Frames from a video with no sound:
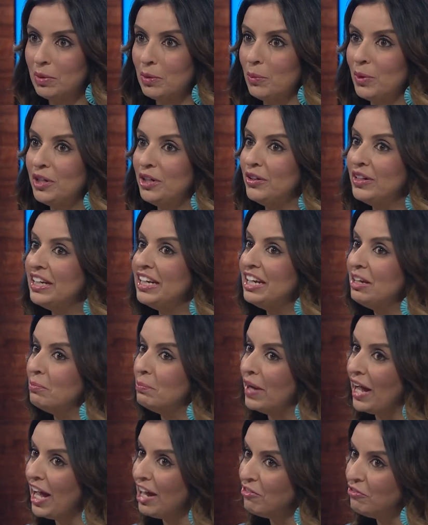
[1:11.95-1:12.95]
But when you're eating
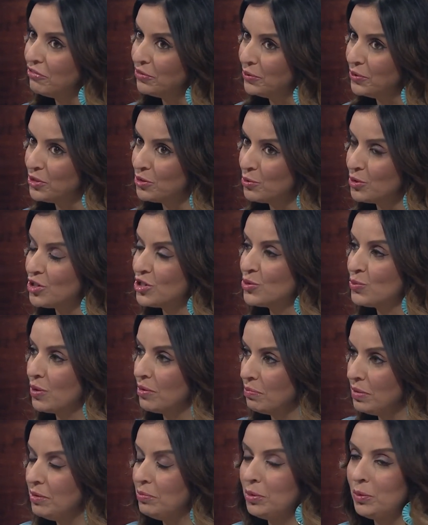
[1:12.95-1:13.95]
bad foods, which is
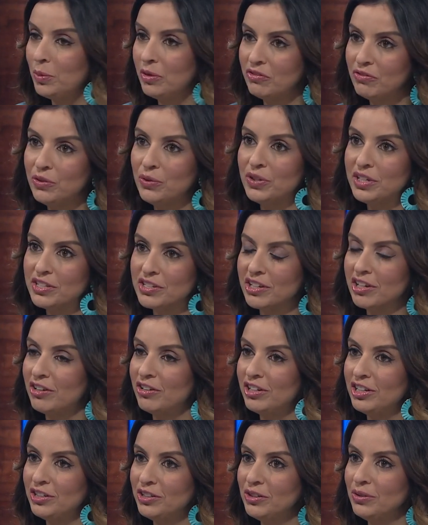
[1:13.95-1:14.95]
what people with food
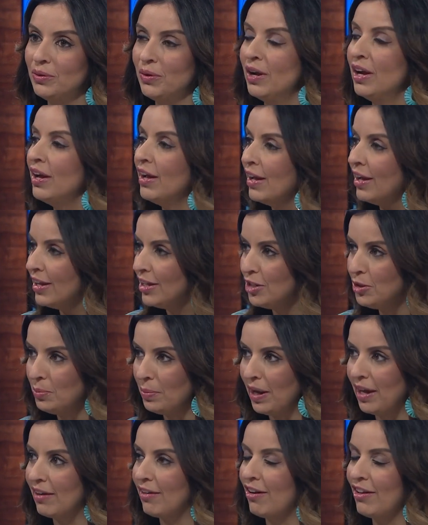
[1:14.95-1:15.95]
Insecurity security do, you
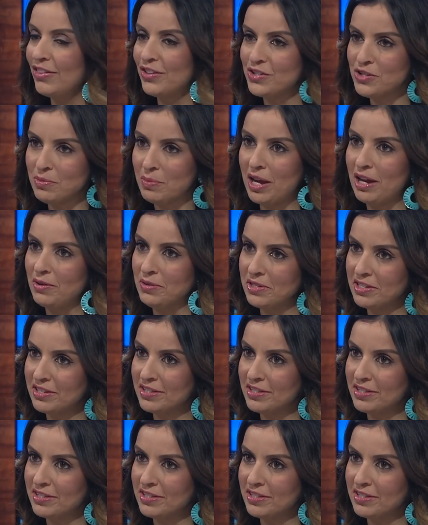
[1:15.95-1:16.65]
pack on those pounds.